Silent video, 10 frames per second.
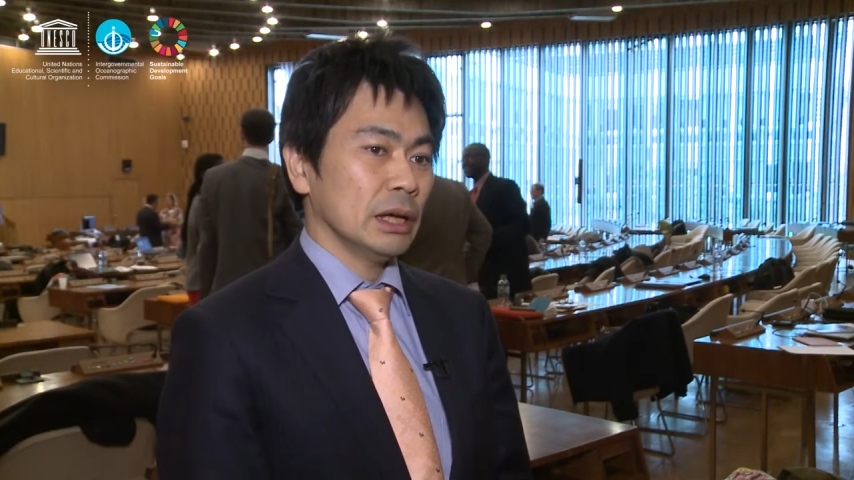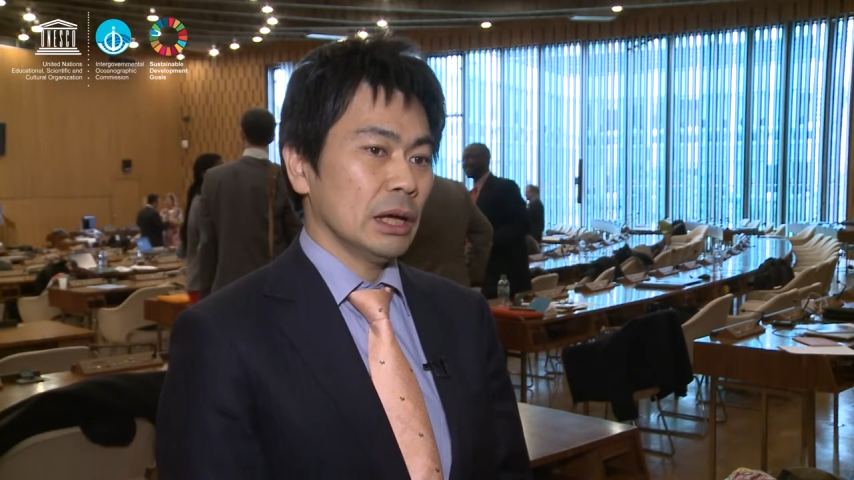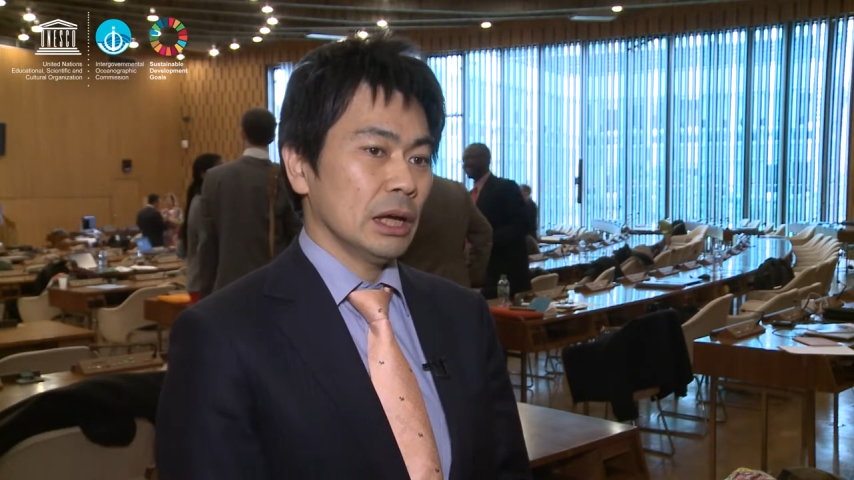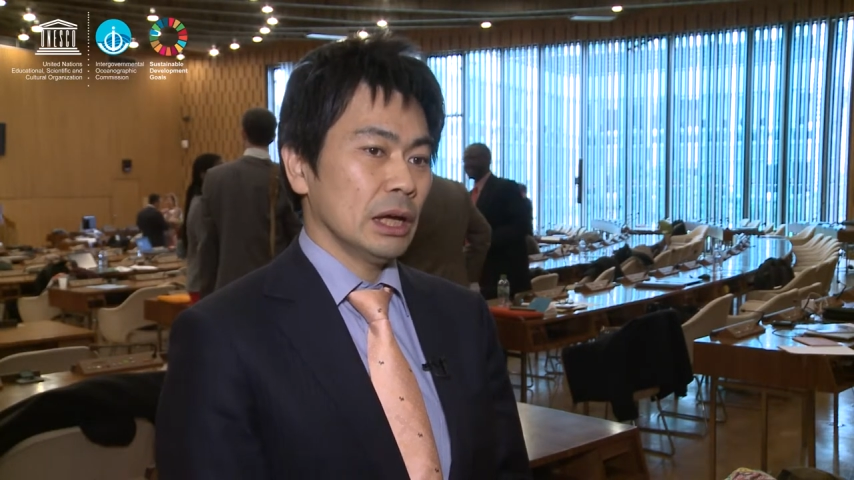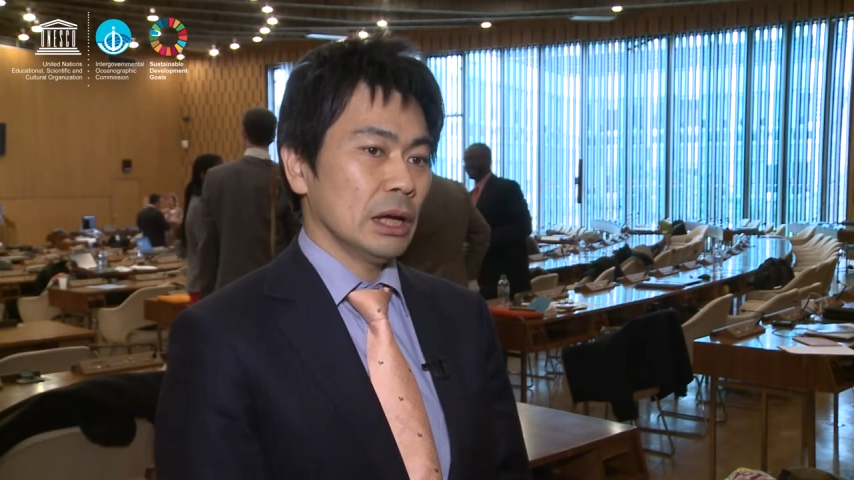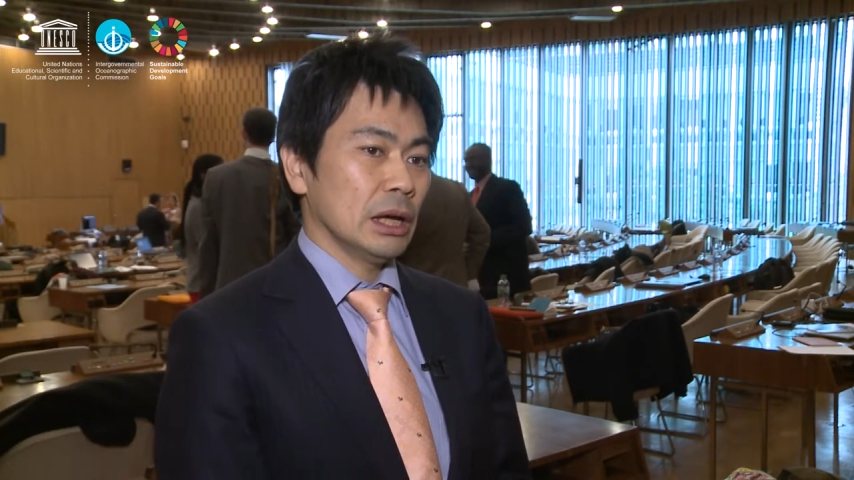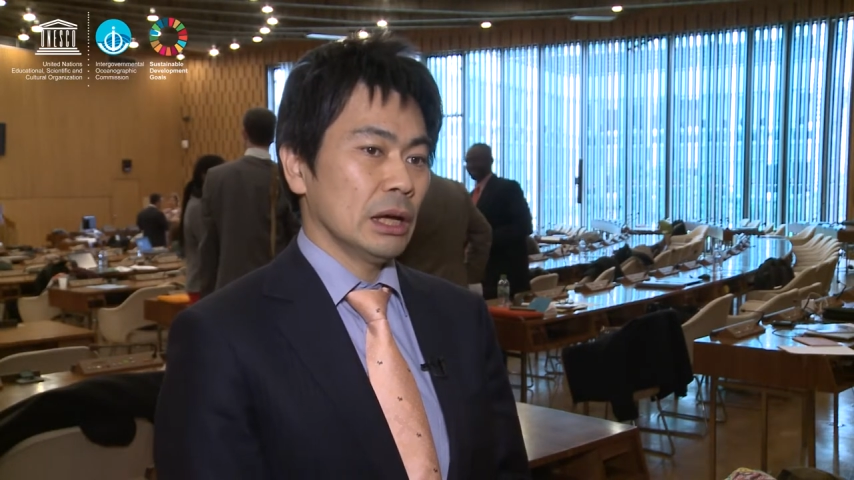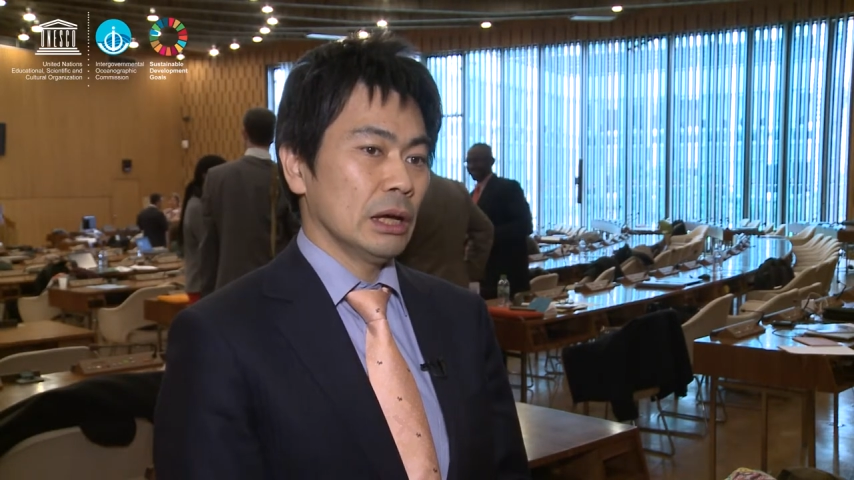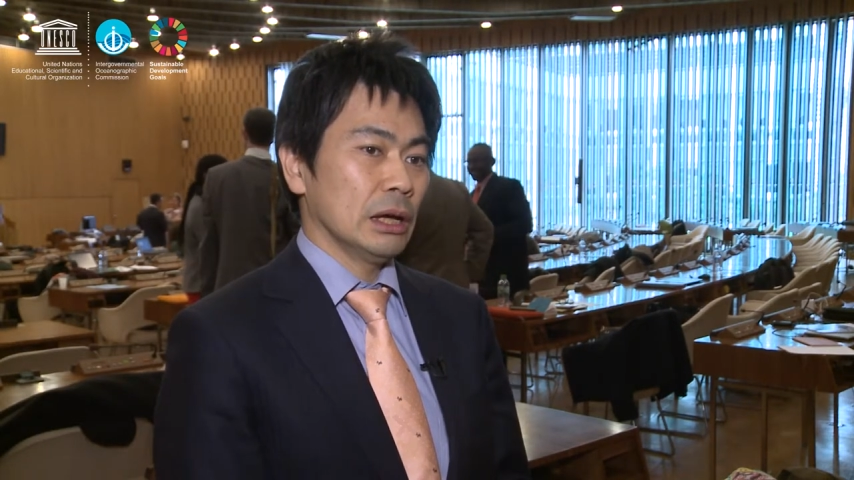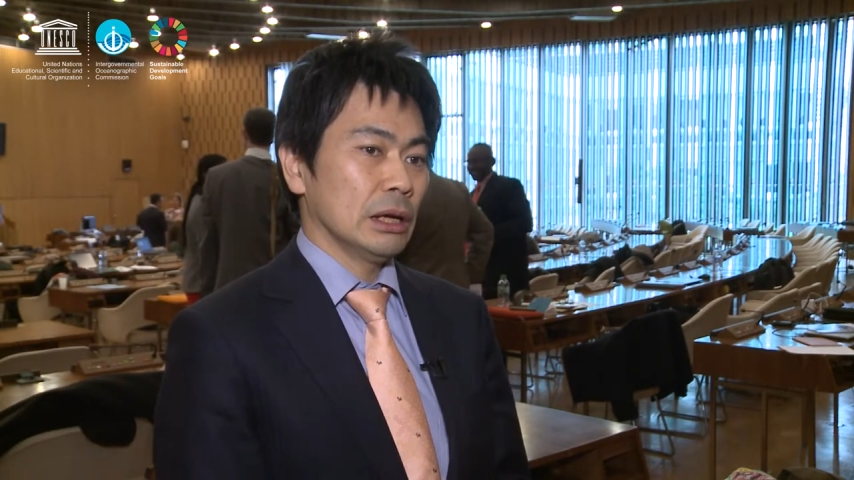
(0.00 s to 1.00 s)

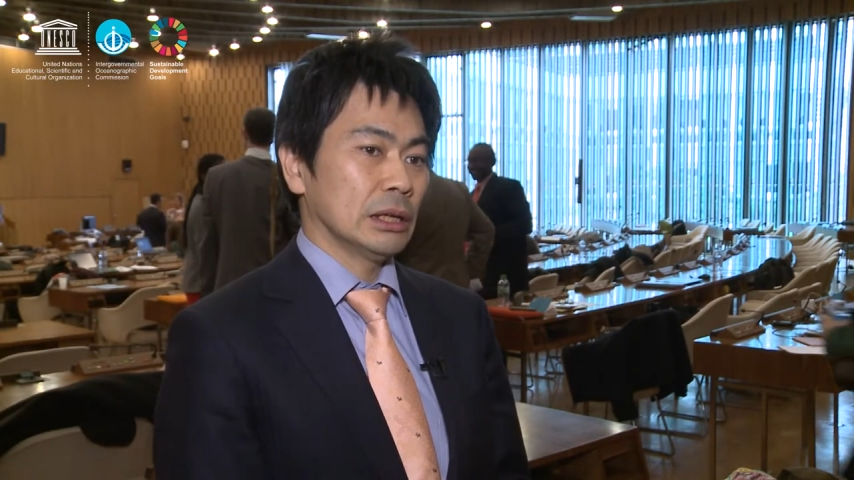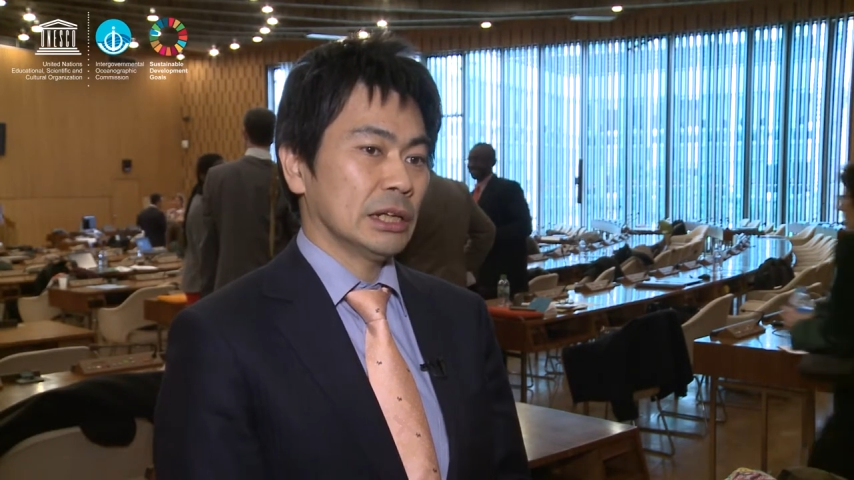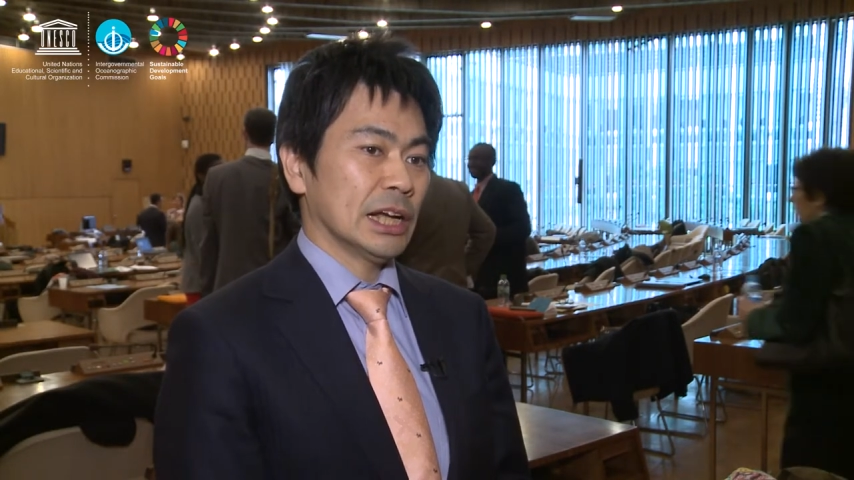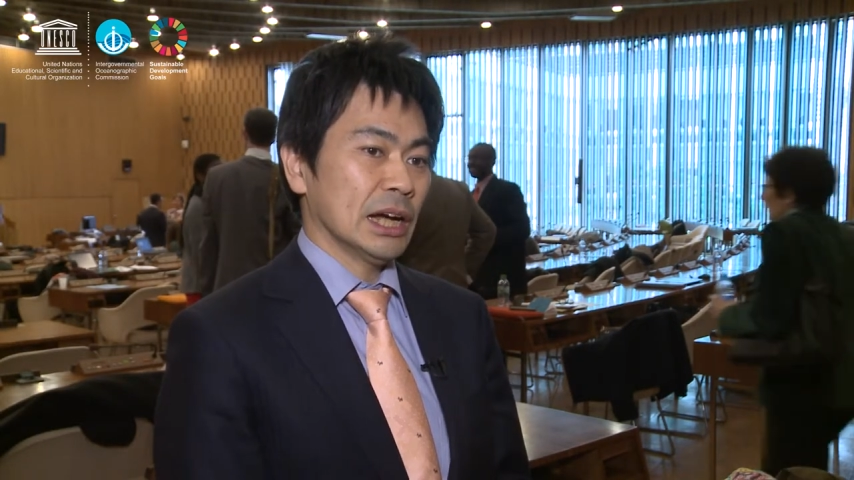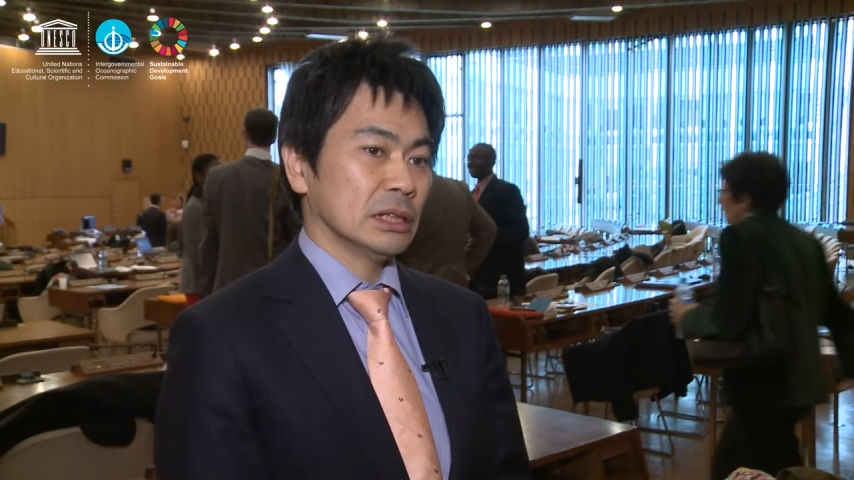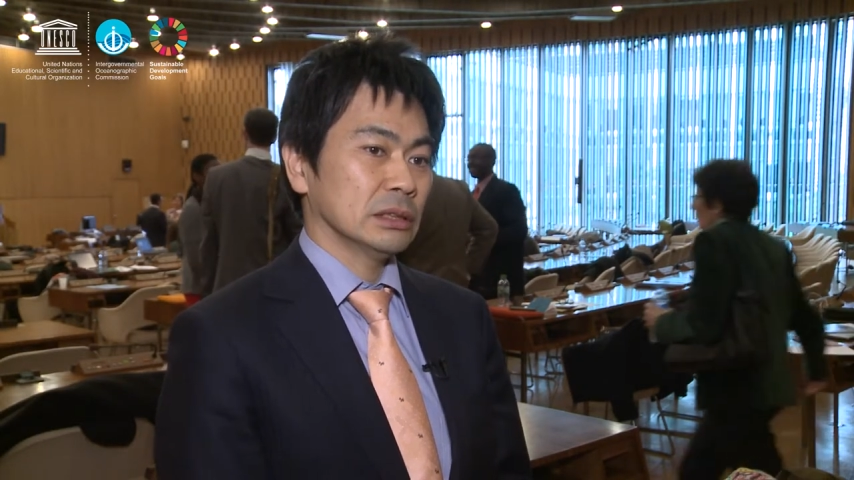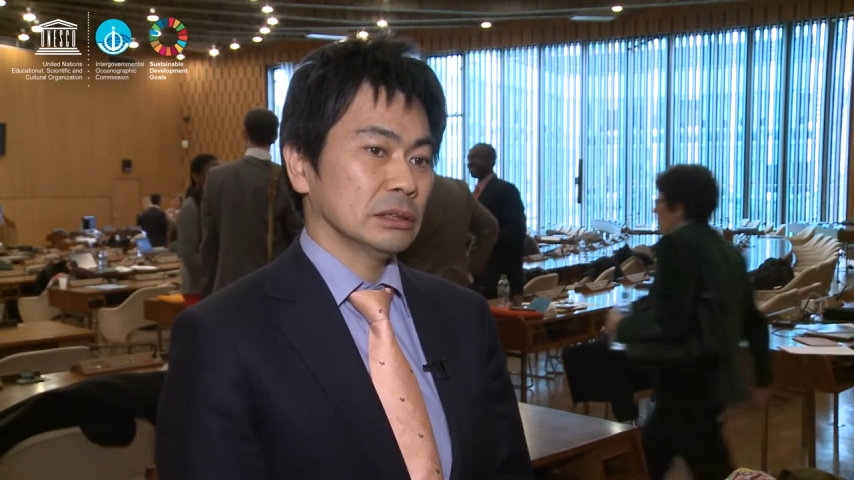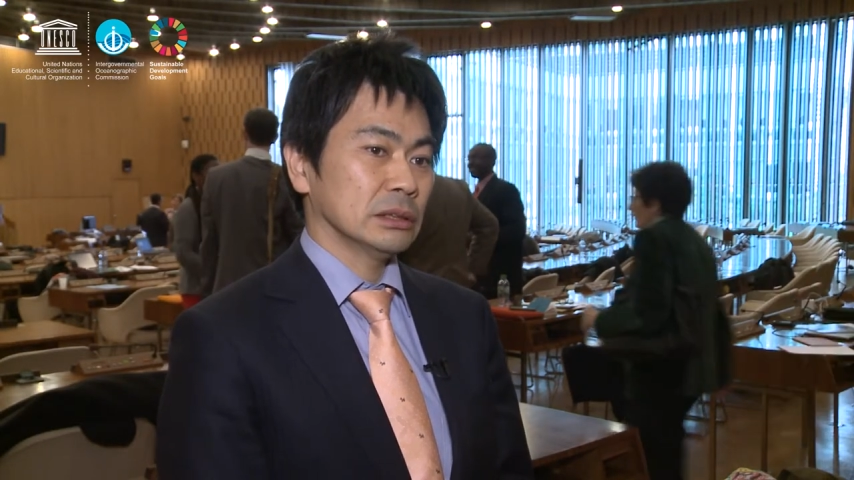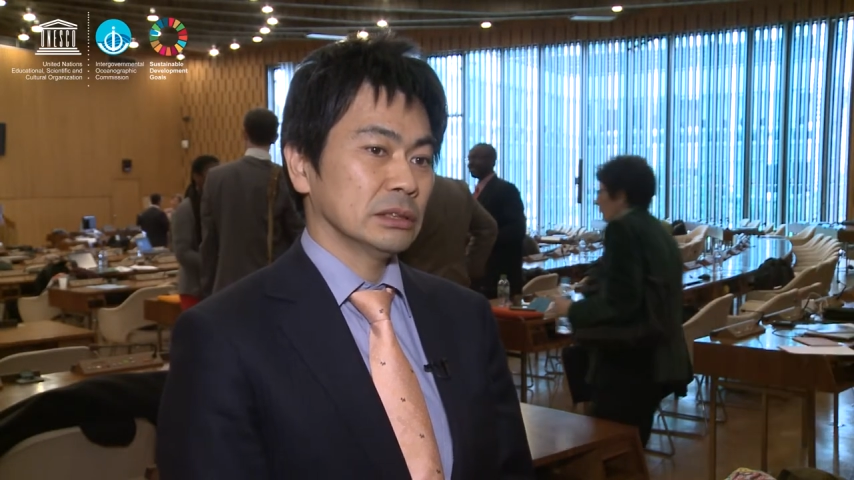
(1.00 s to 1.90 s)
can